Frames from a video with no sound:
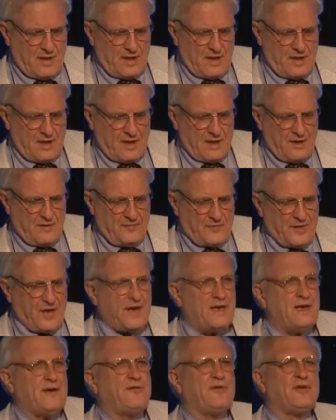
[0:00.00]

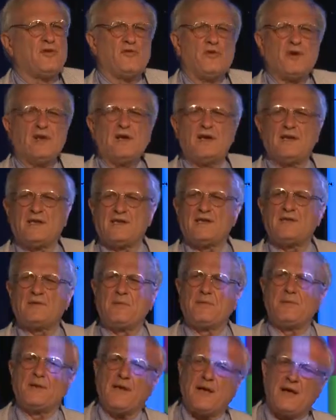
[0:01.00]
And if you really, just
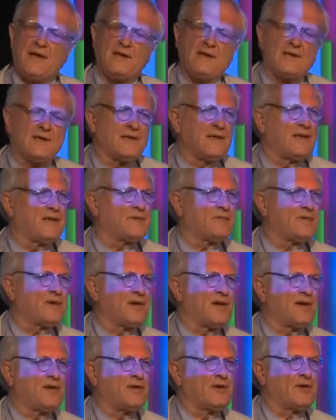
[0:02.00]
let me end this list,
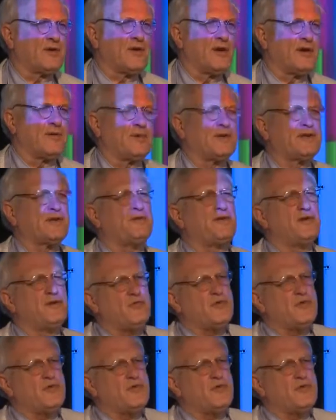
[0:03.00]
because I could go on, but if you